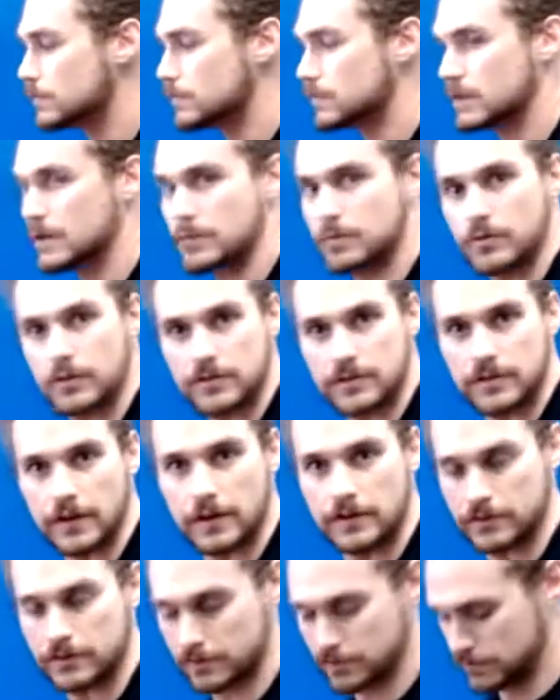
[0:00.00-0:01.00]
and
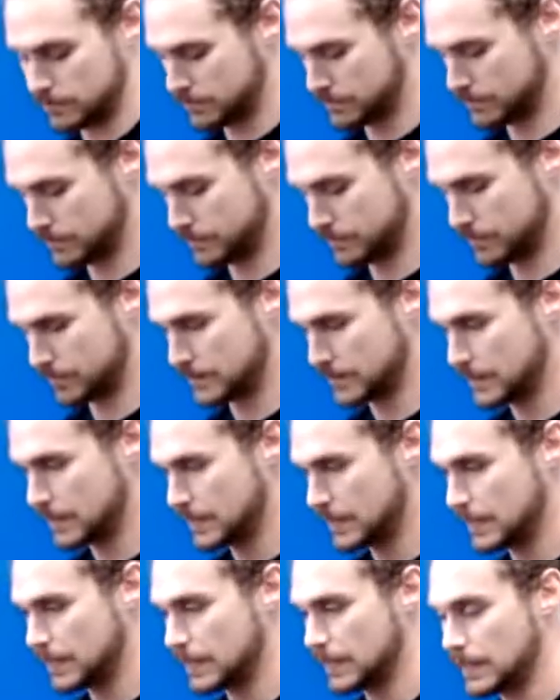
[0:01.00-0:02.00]
precise.
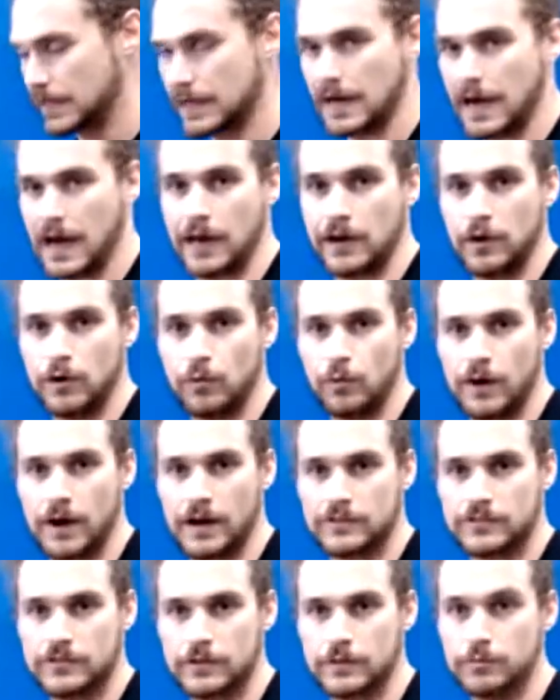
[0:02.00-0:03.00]
I don't
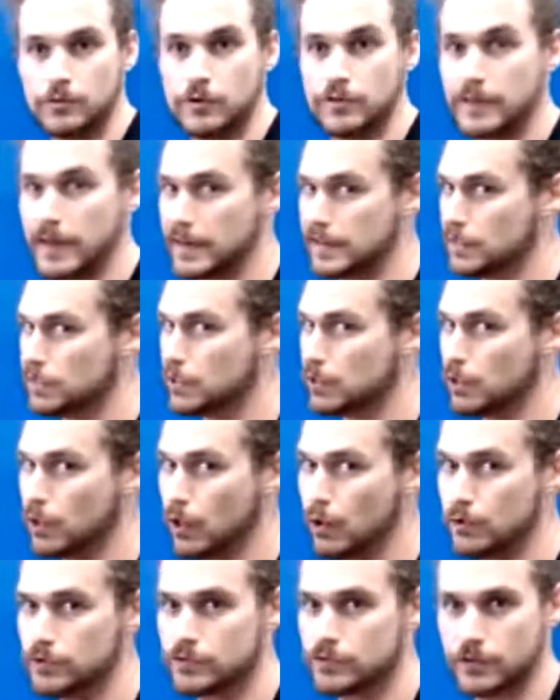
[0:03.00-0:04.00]
want you to move any
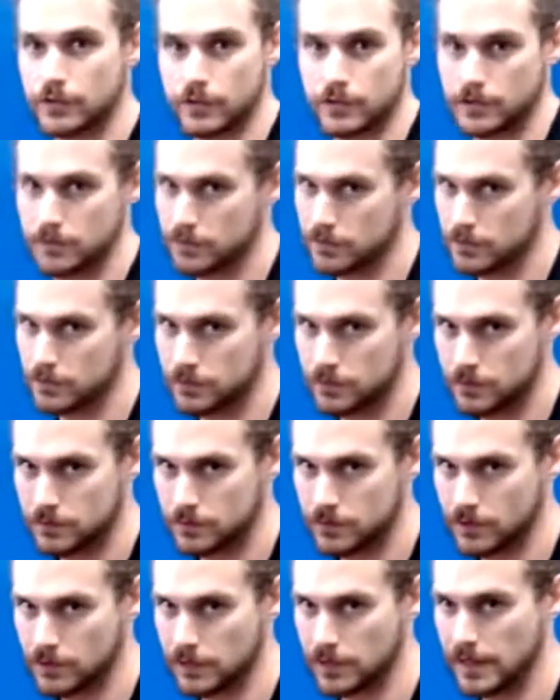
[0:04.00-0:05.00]
closer to
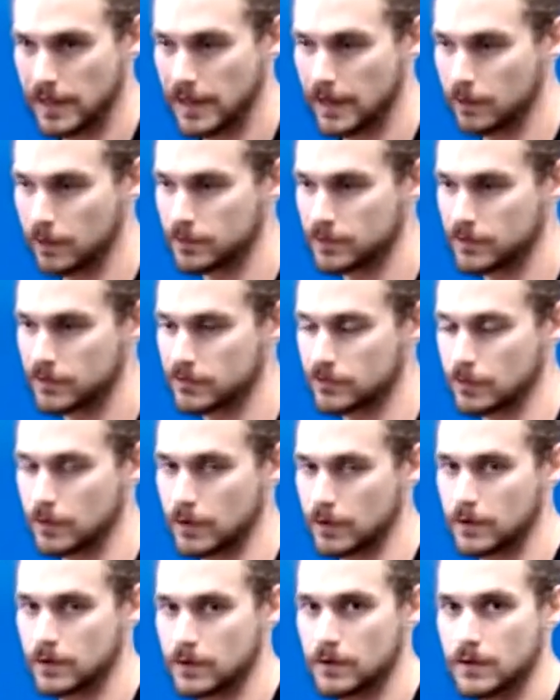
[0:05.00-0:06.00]
the leg with this one.
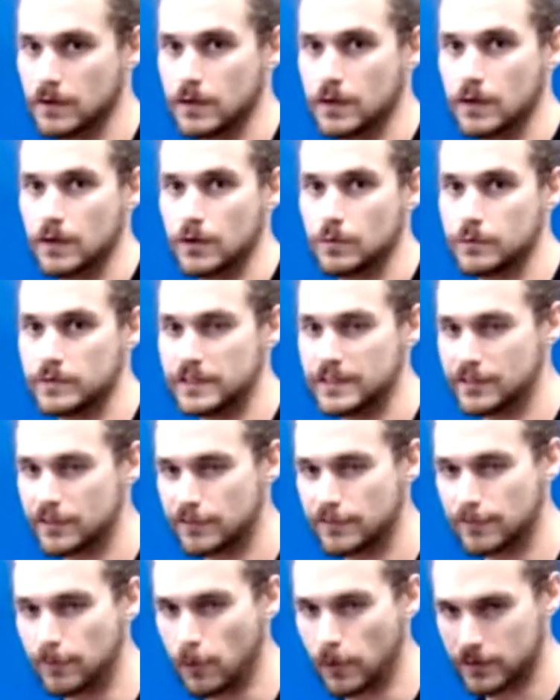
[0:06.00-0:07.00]
We need to
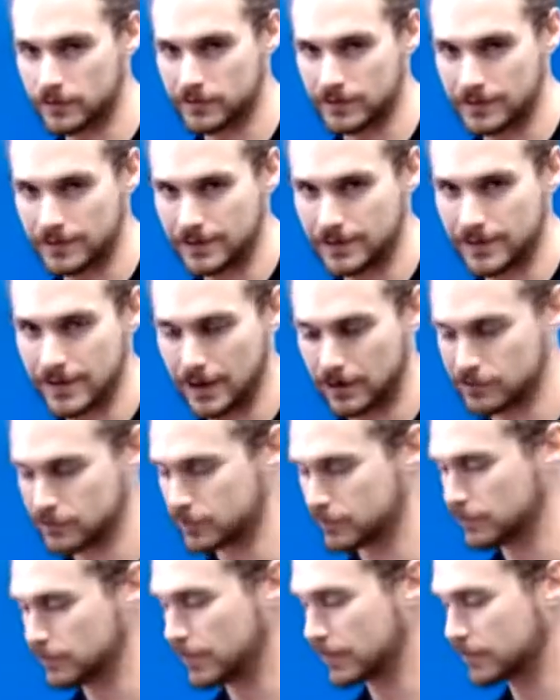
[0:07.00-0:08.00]
force a little extra
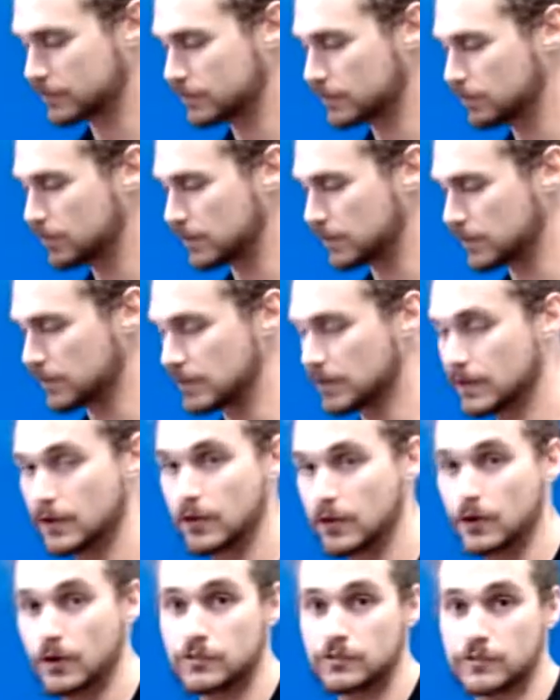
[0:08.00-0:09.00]
flexibility.
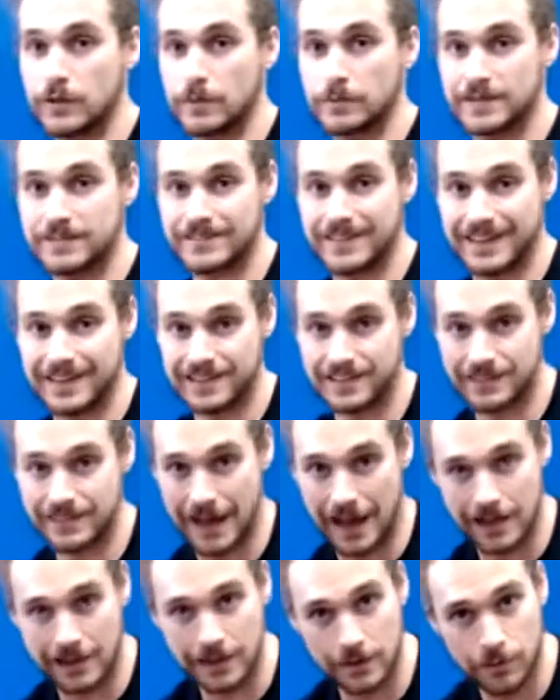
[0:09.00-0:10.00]
So I'm going to stay
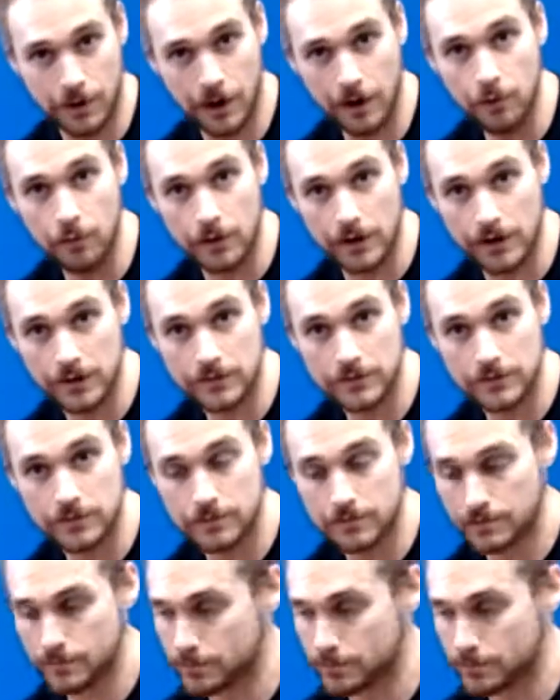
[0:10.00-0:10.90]
exactly where I was,